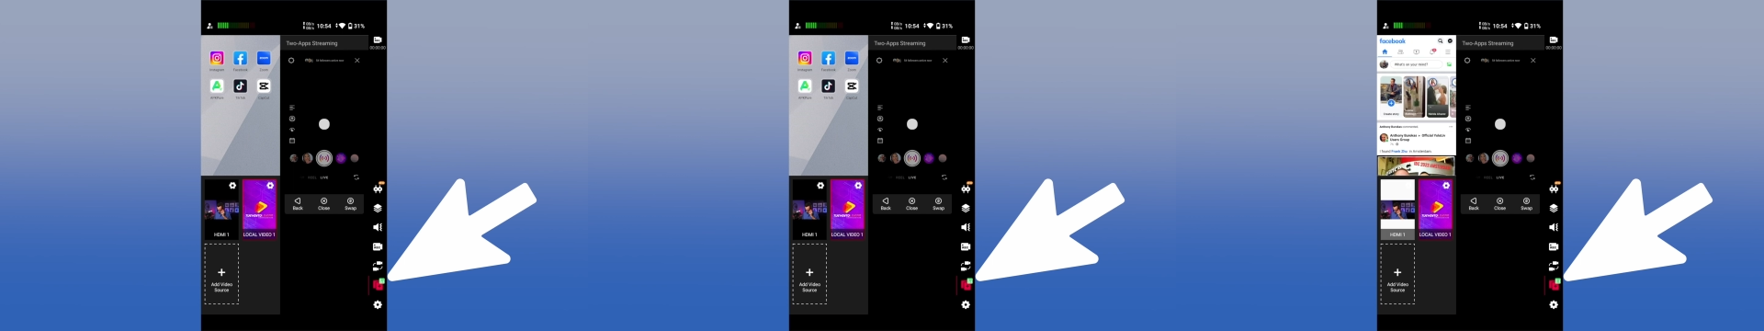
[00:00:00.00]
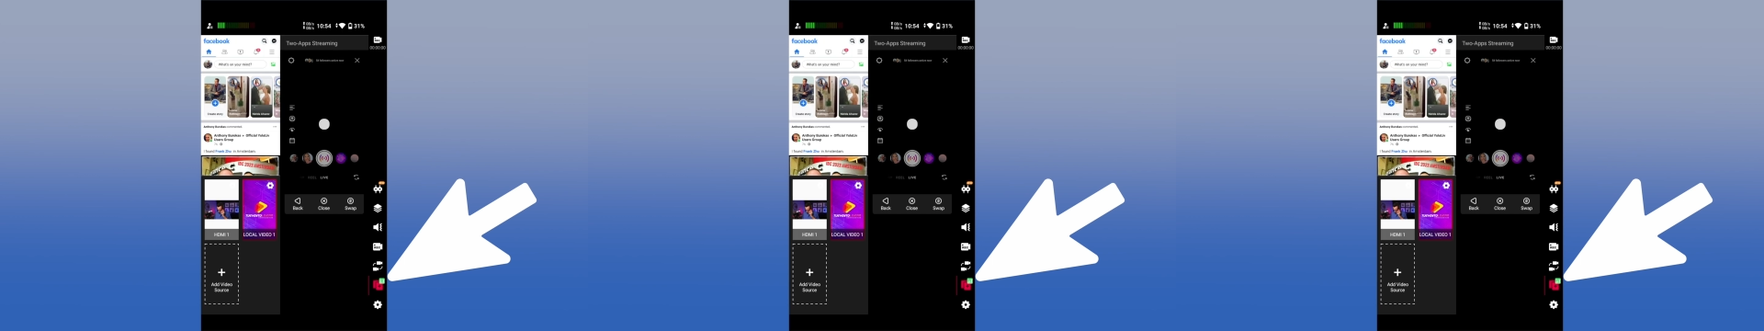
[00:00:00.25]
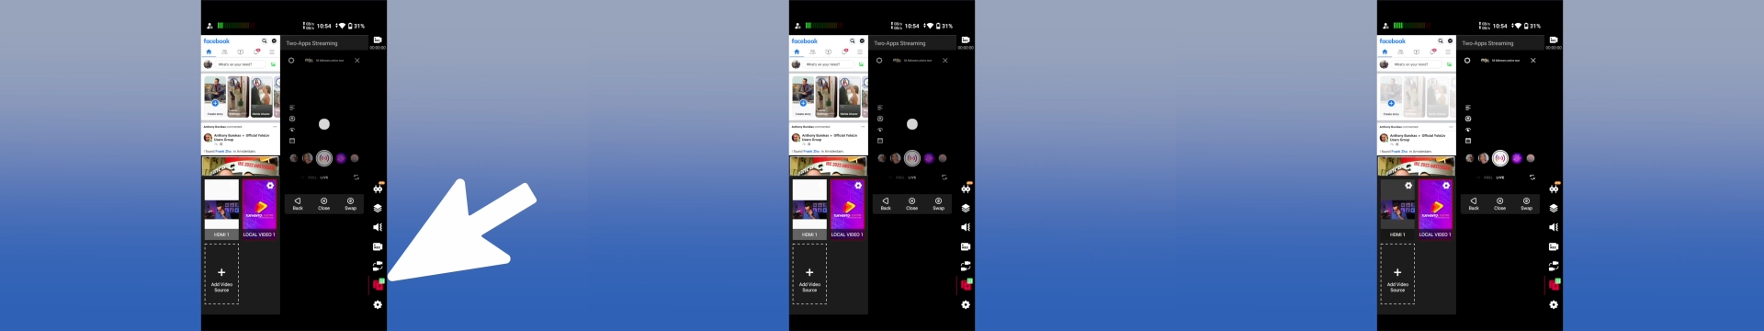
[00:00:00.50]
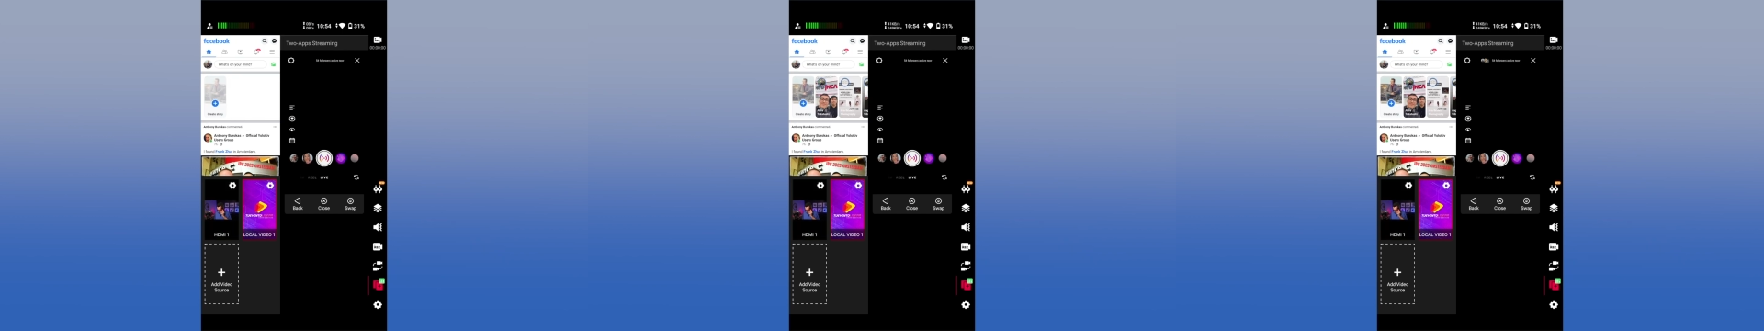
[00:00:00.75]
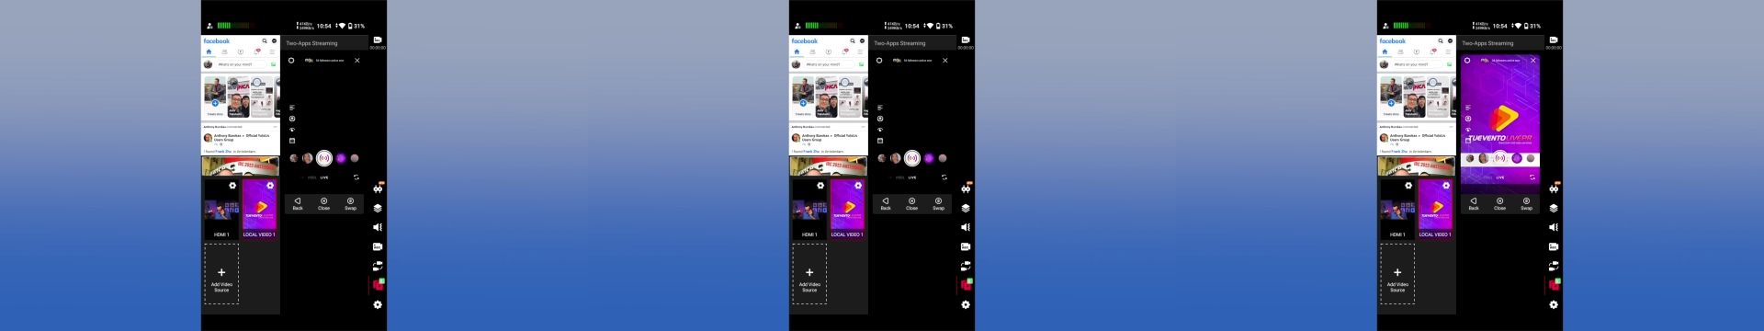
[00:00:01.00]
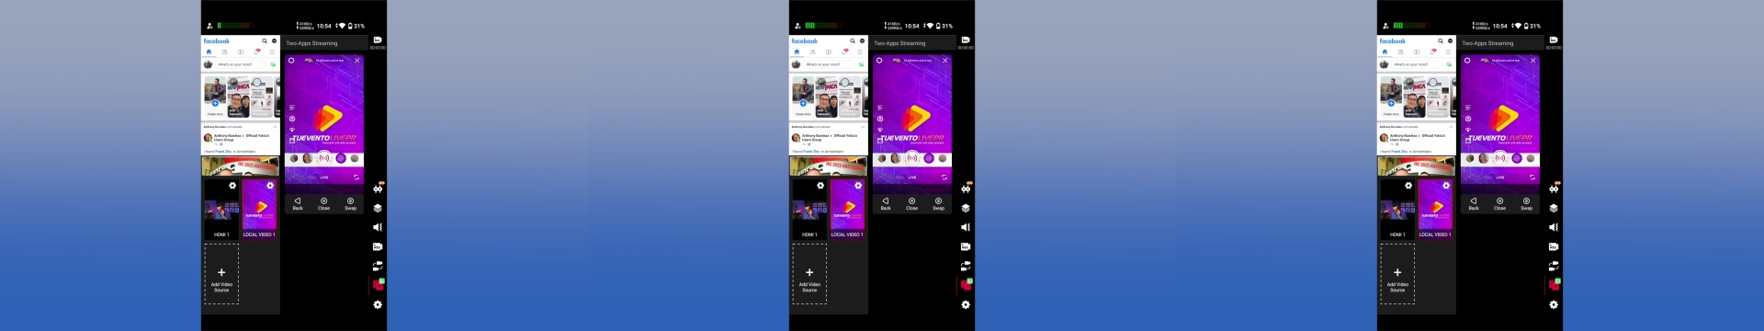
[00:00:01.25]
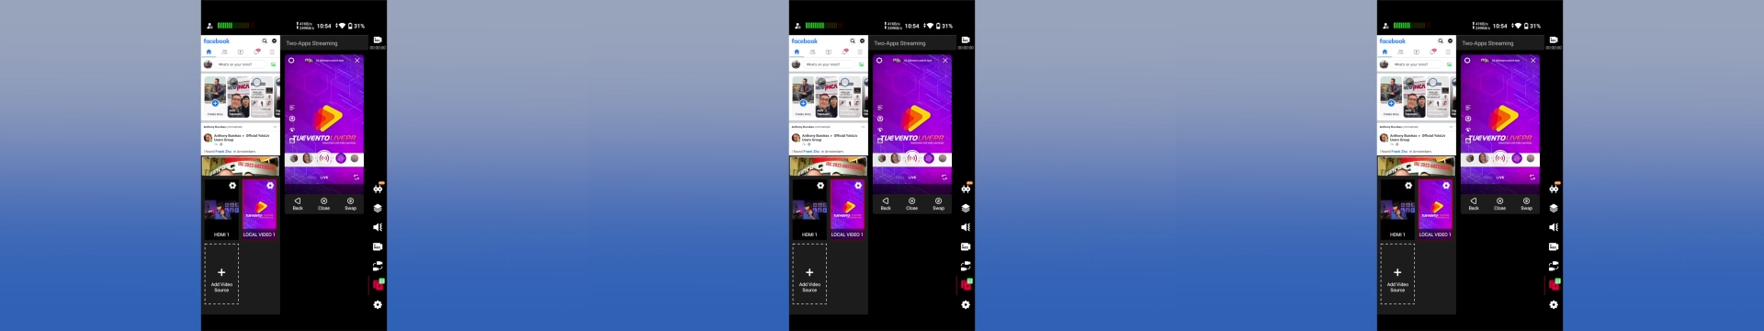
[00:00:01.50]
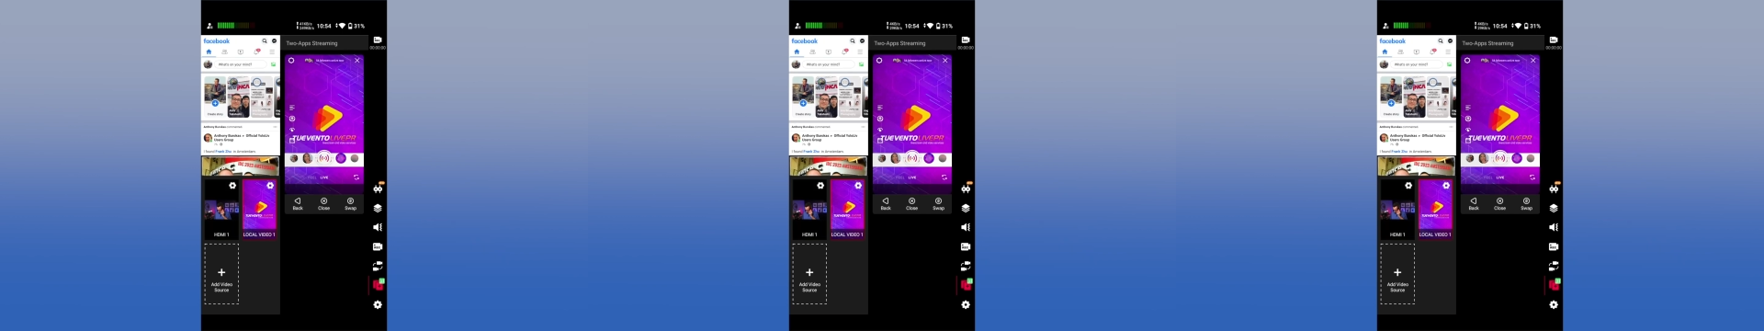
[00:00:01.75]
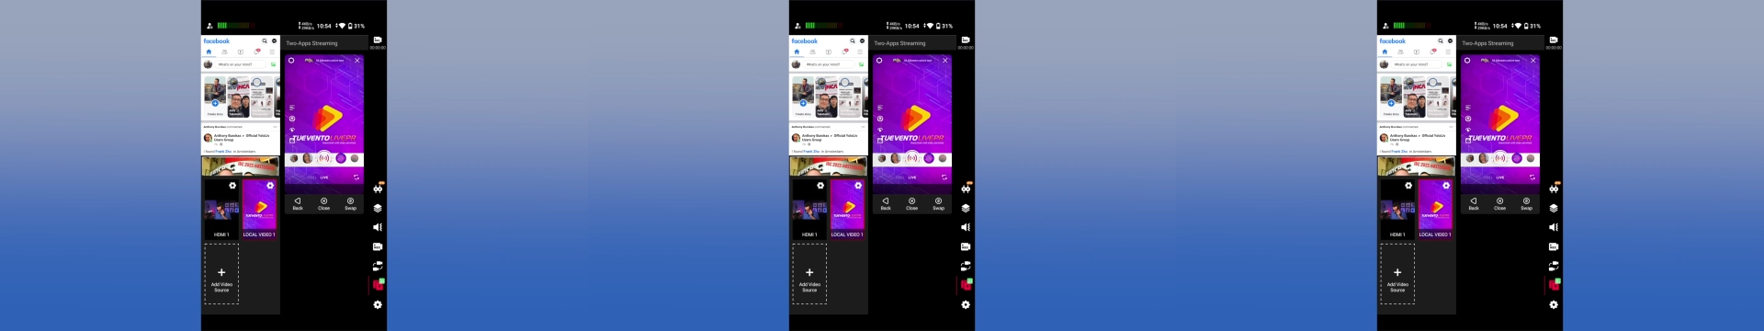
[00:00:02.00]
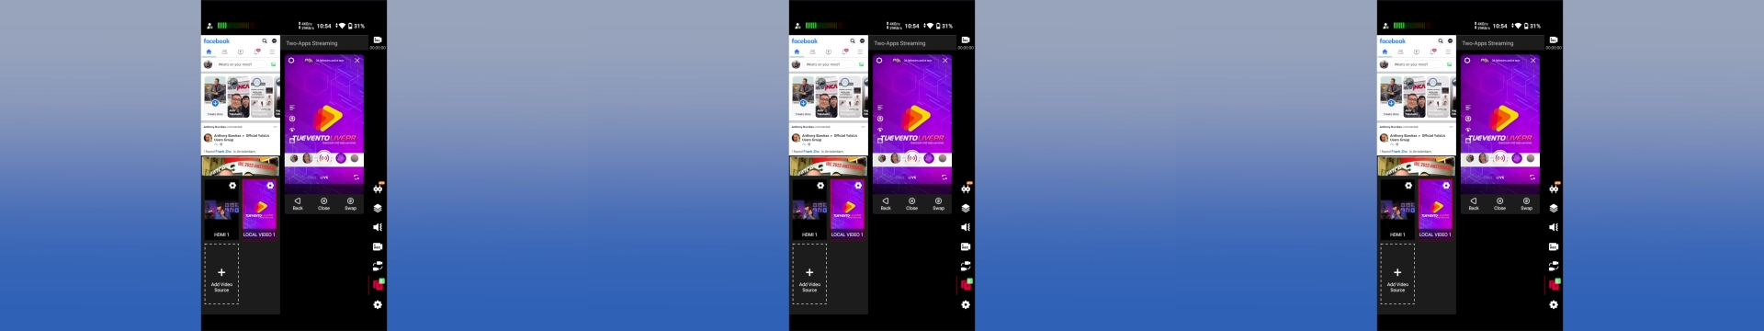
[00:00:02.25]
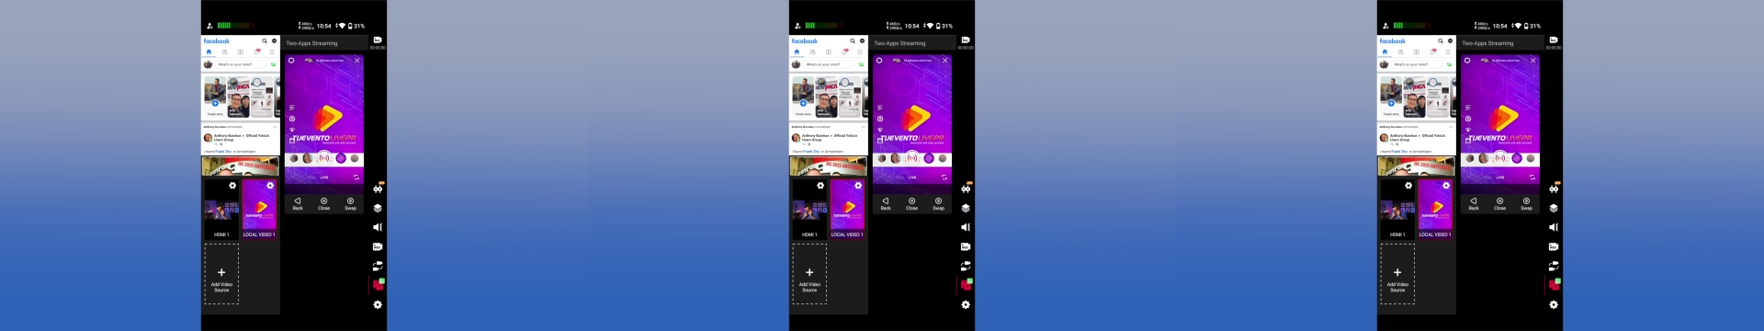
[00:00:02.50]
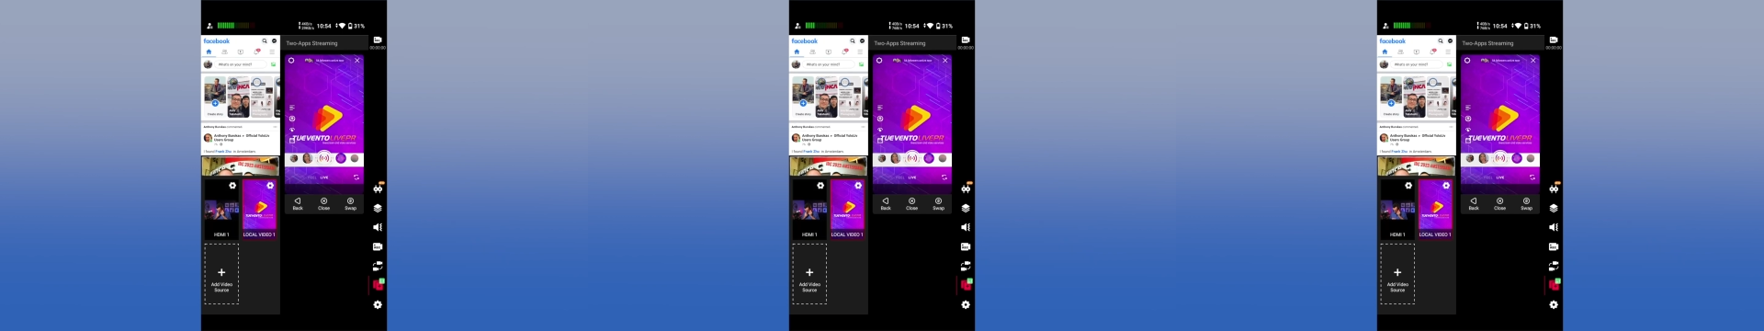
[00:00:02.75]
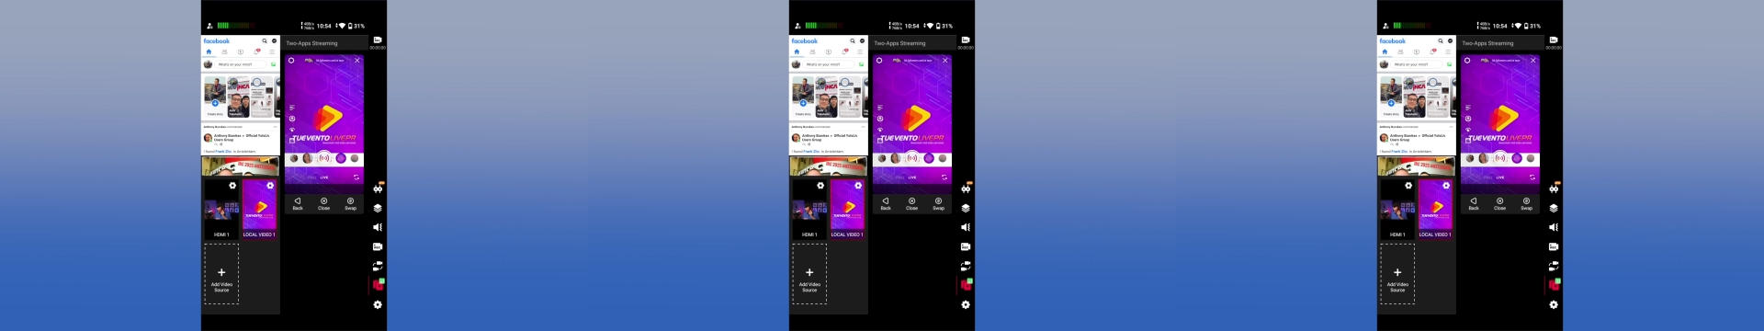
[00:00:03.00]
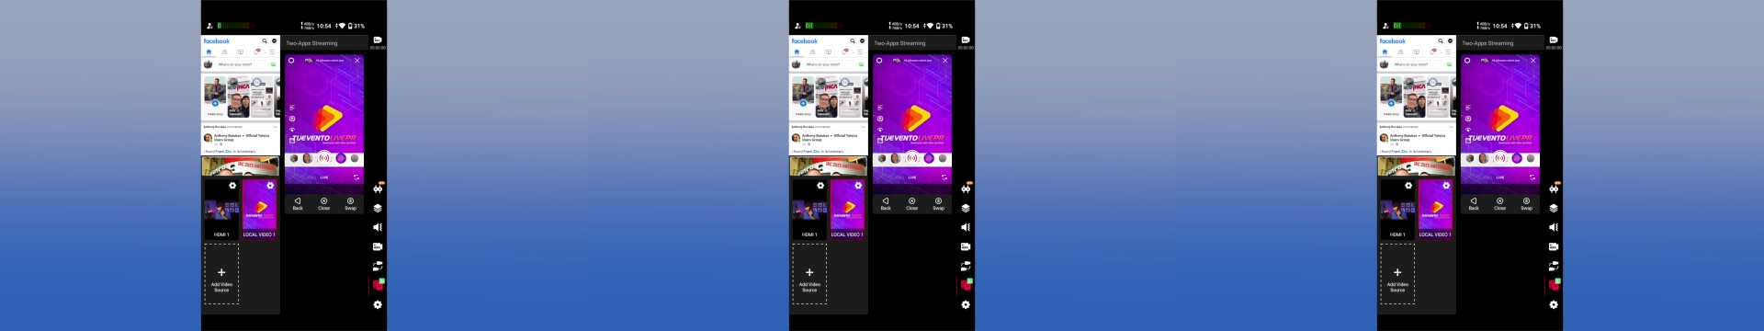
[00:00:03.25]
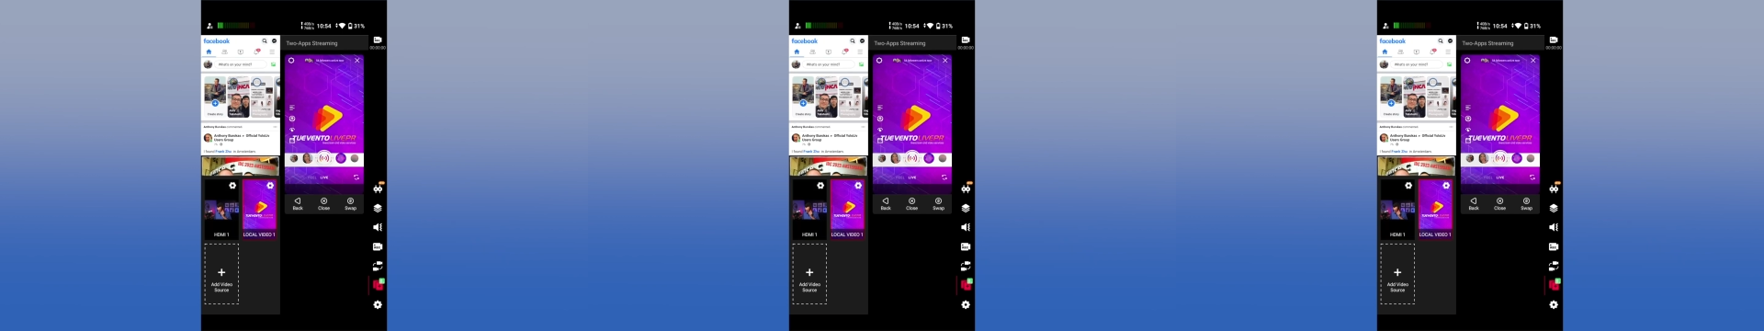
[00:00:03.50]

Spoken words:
No face is visible, so there are no lips to read.